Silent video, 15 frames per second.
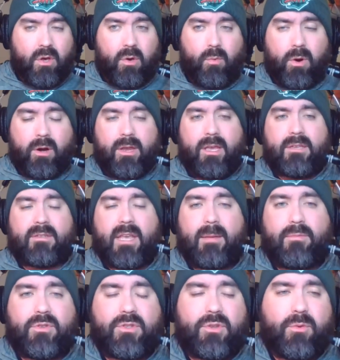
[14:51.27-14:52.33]
where he's
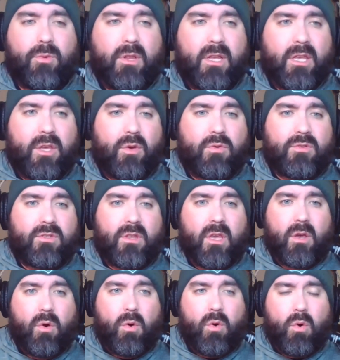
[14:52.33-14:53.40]
able to really use the
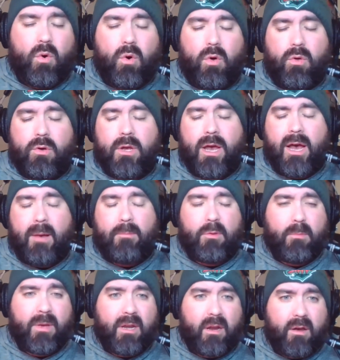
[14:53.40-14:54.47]
whole
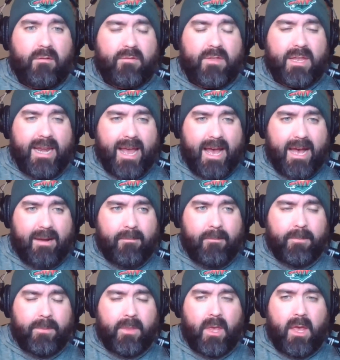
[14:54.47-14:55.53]
complement of the net
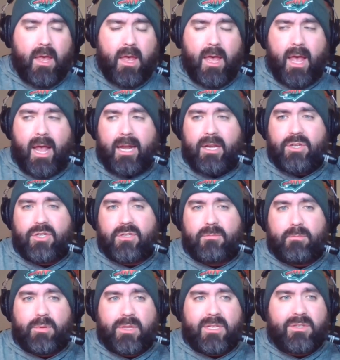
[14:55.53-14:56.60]
and he just
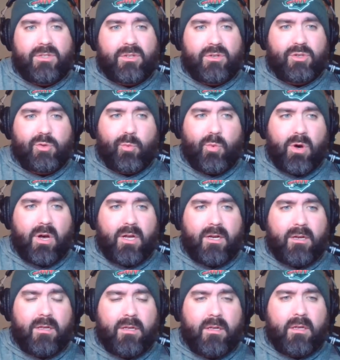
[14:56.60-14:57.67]
blisters
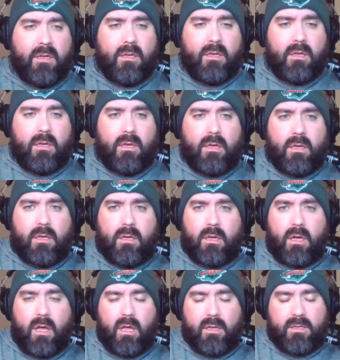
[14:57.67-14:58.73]
one
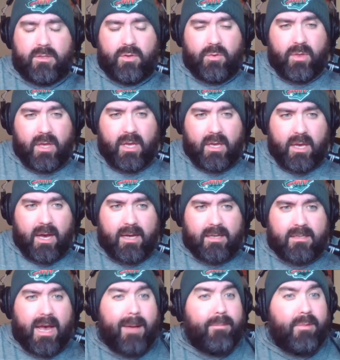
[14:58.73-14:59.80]
to the
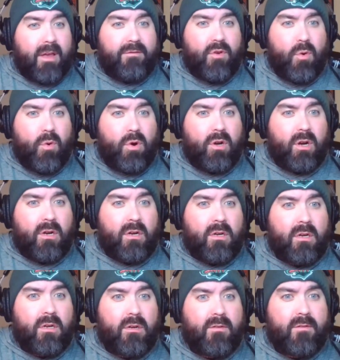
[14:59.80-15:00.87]
top left corner
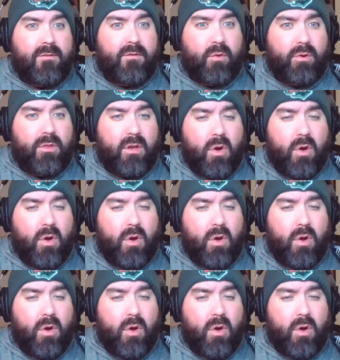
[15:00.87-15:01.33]
for the